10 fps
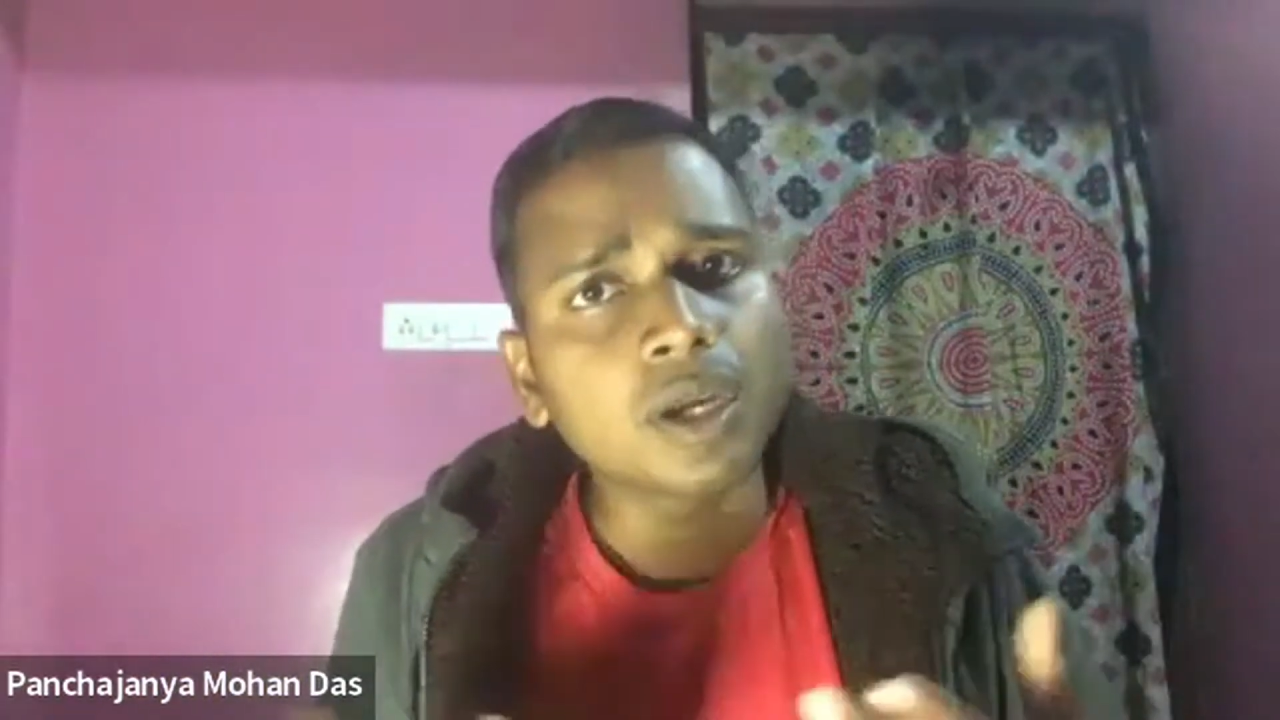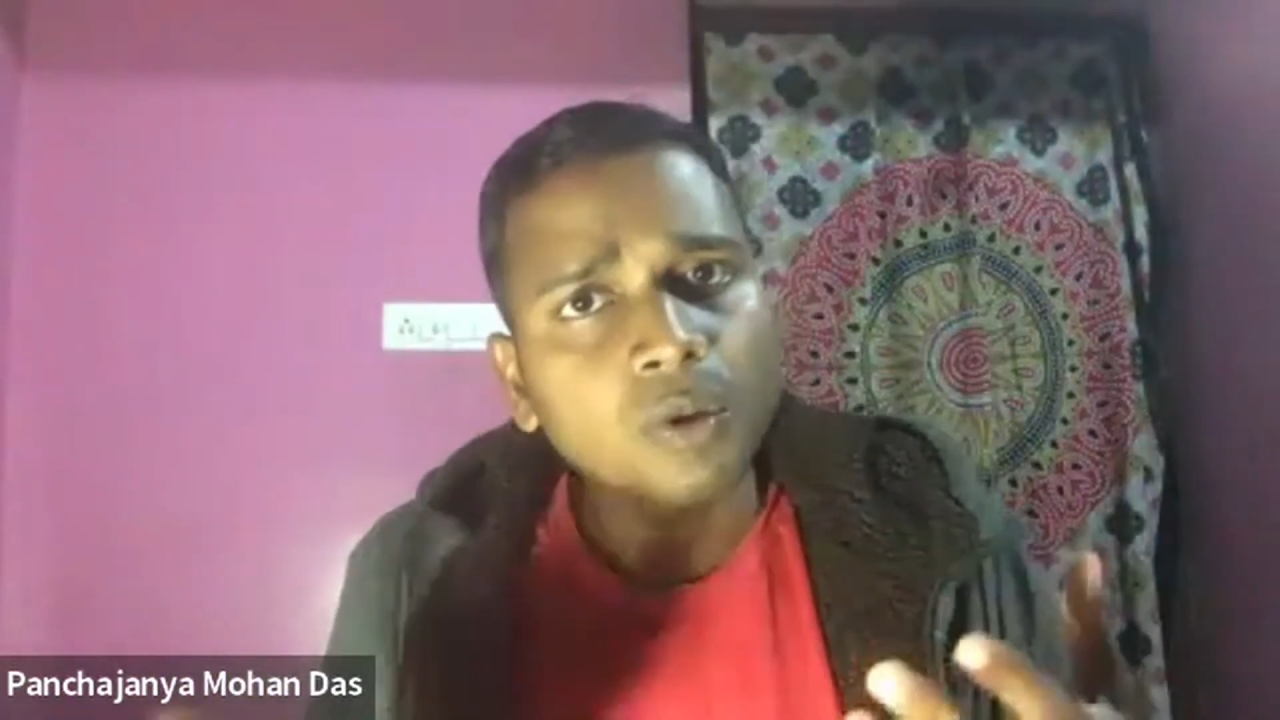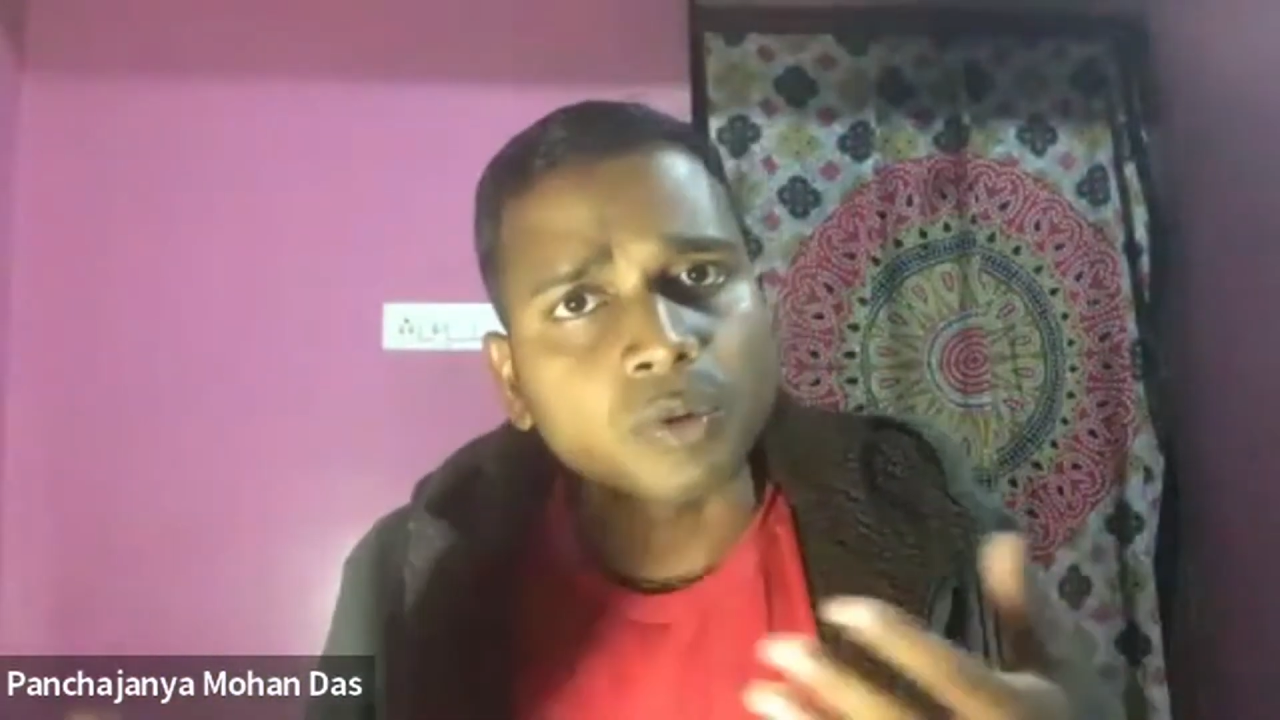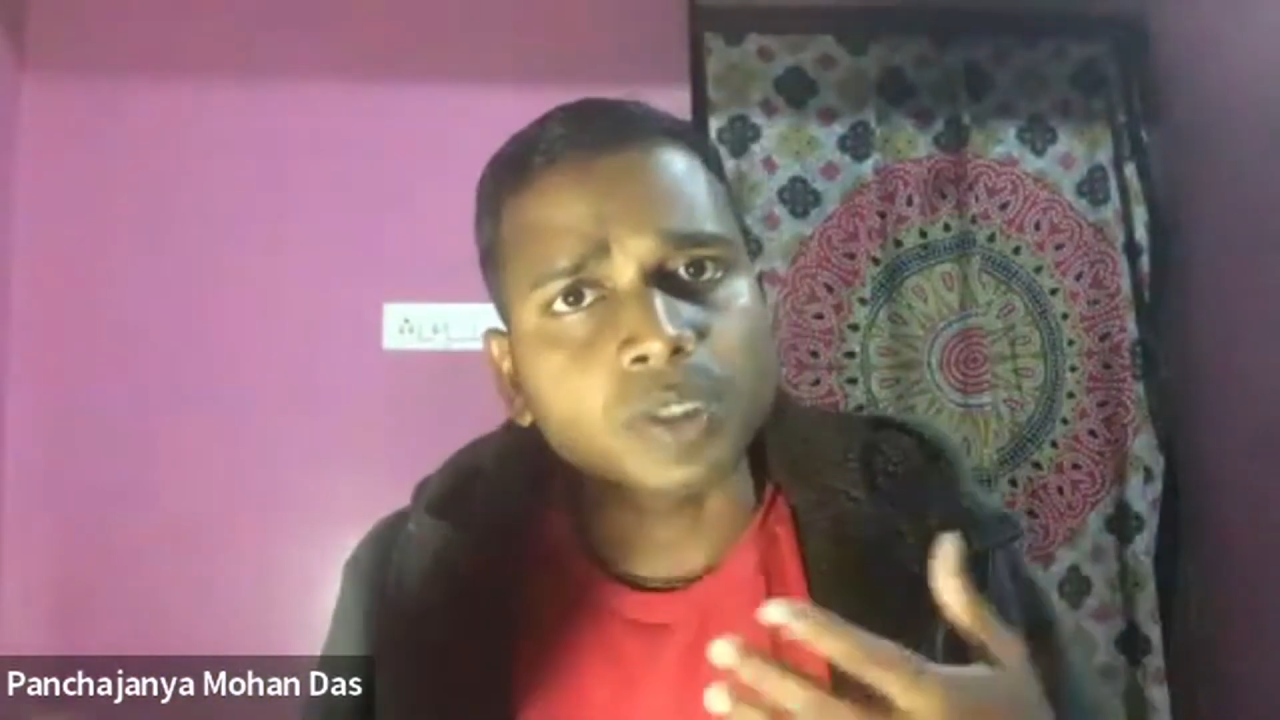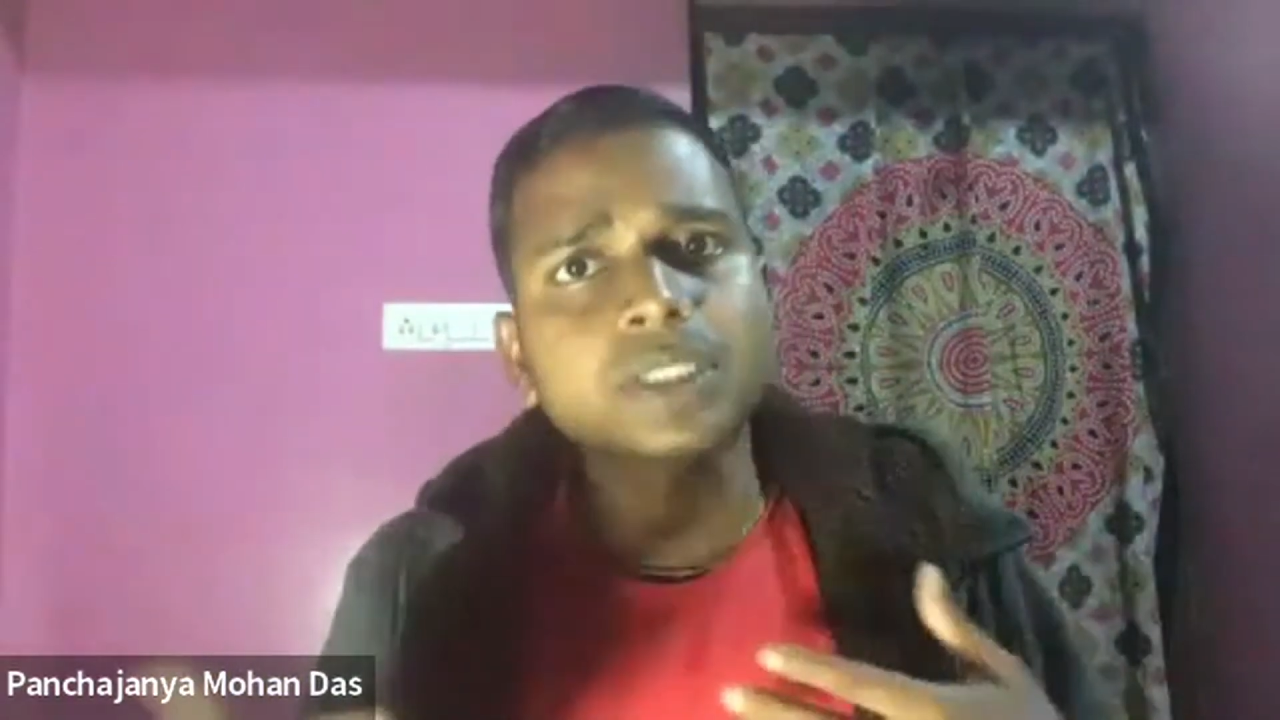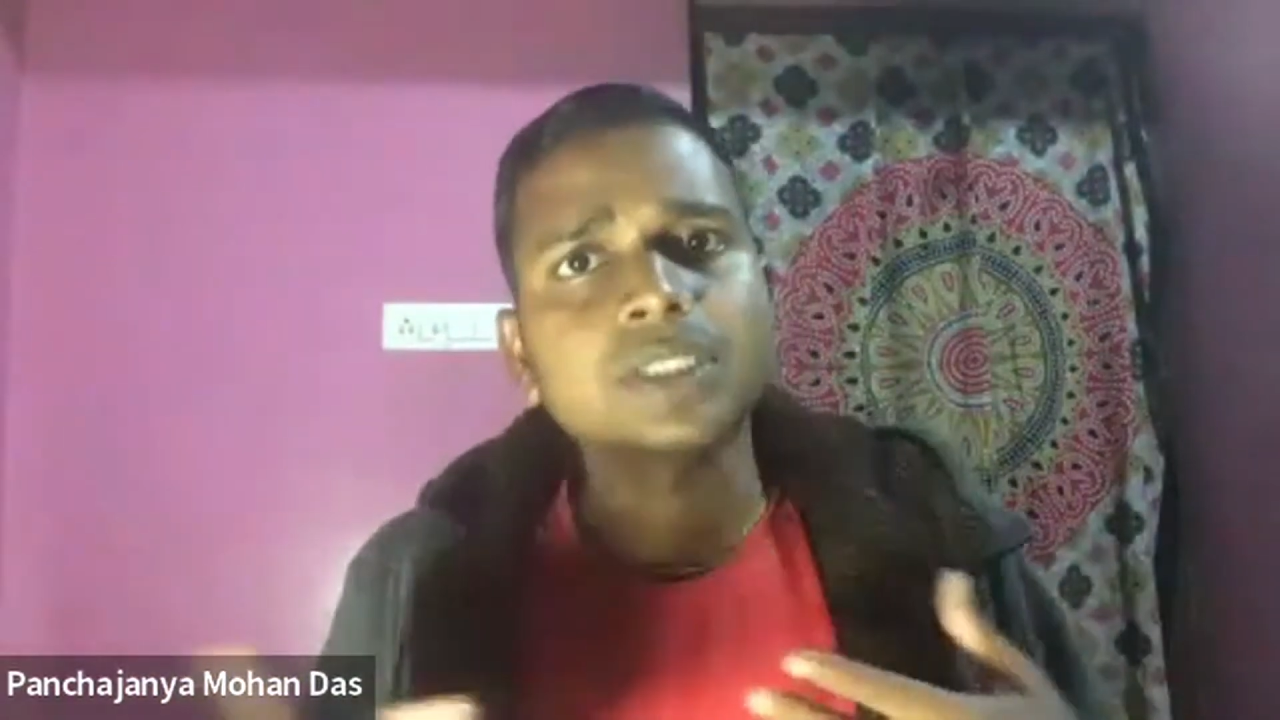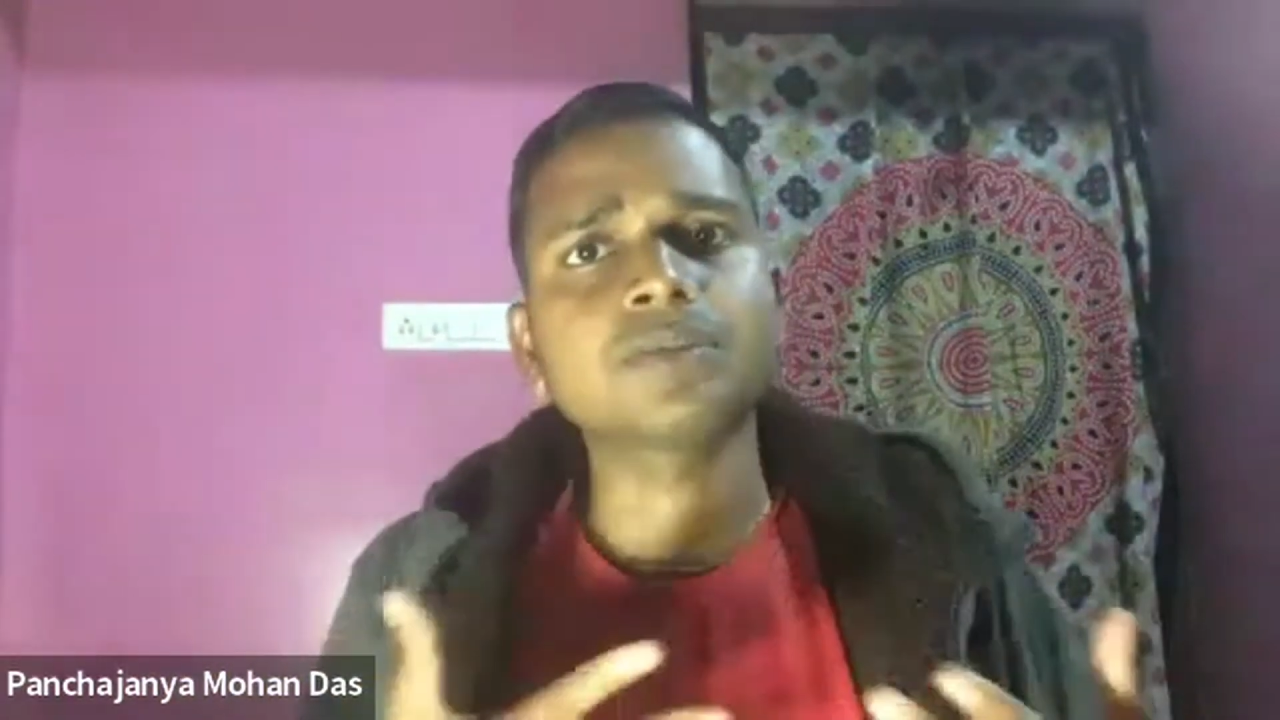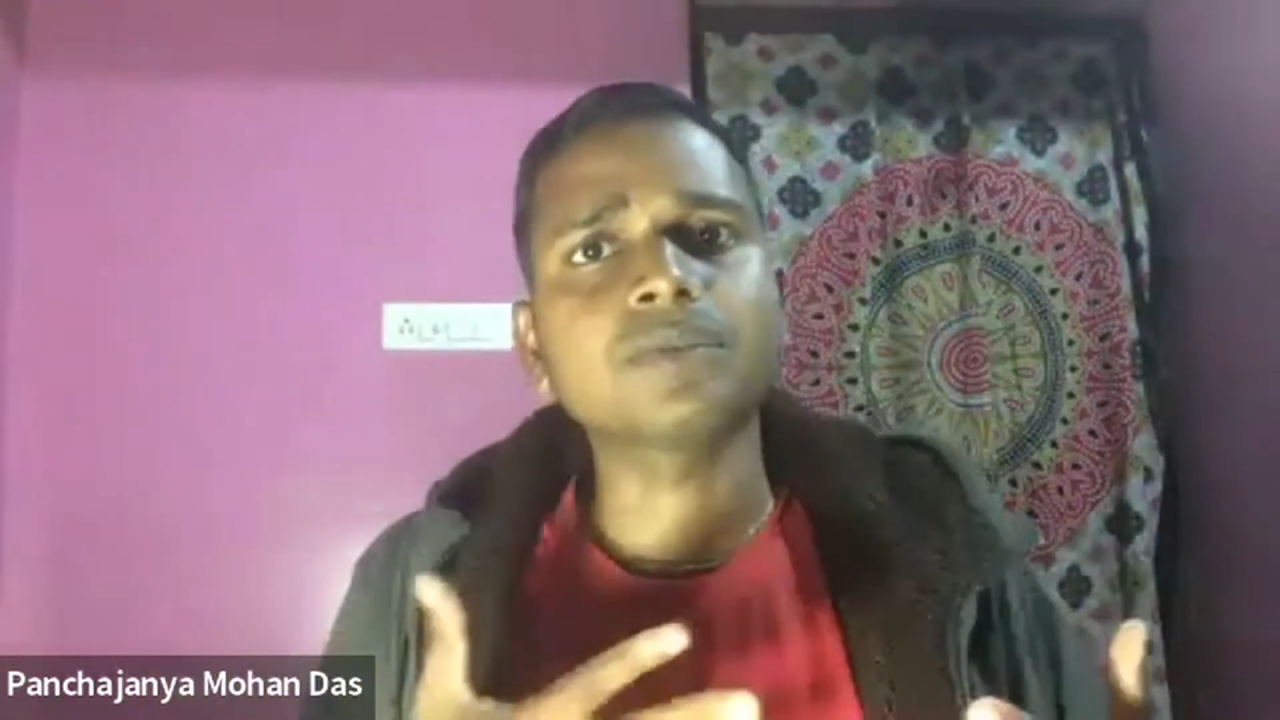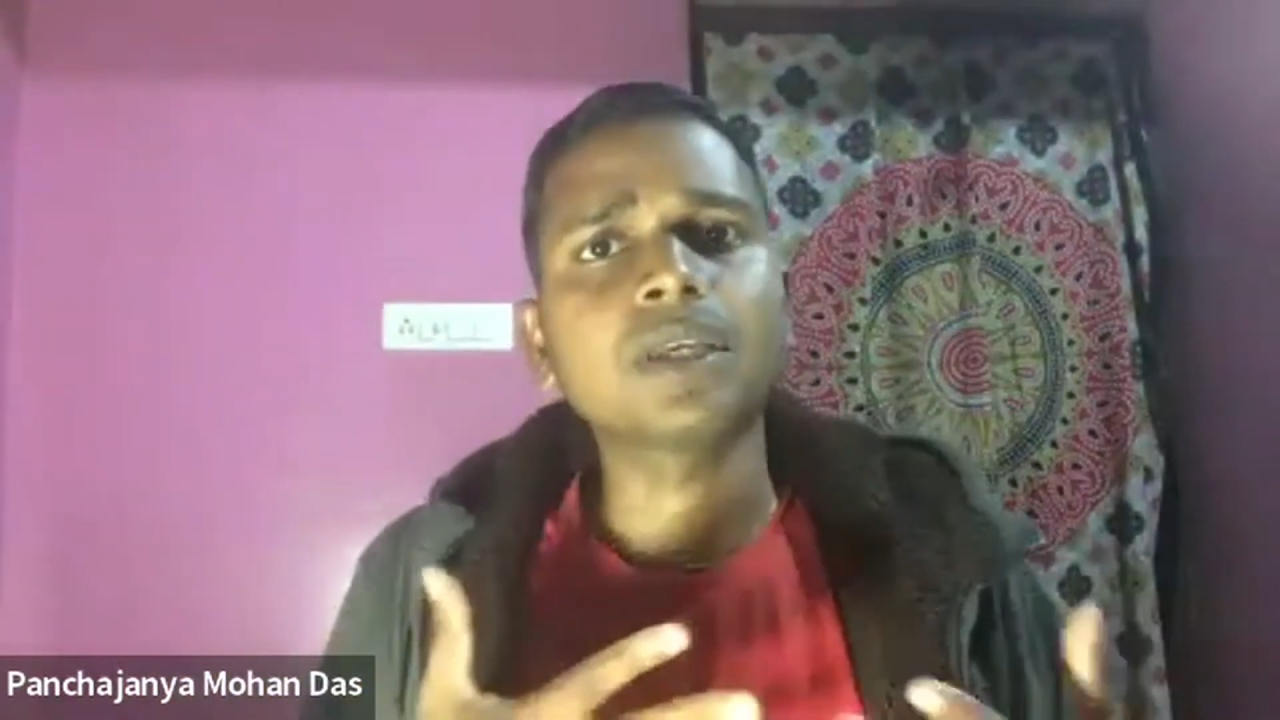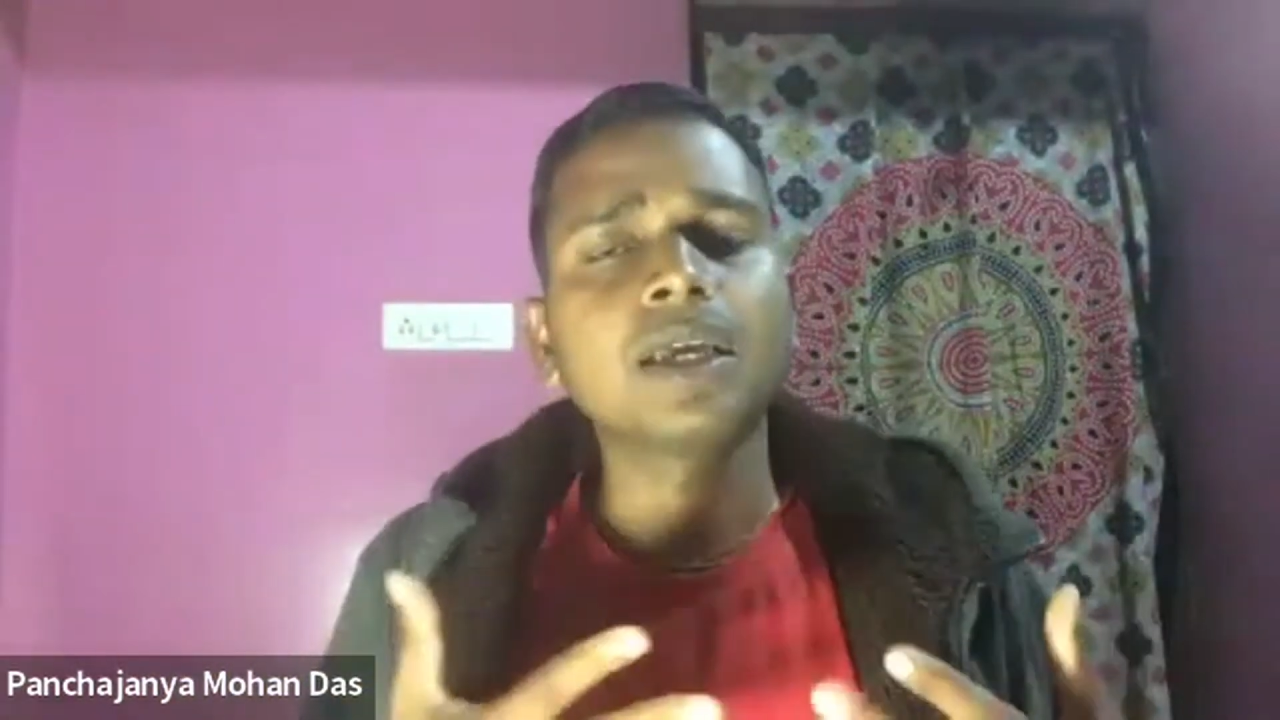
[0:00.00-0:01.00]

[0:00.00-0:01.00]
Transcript: which is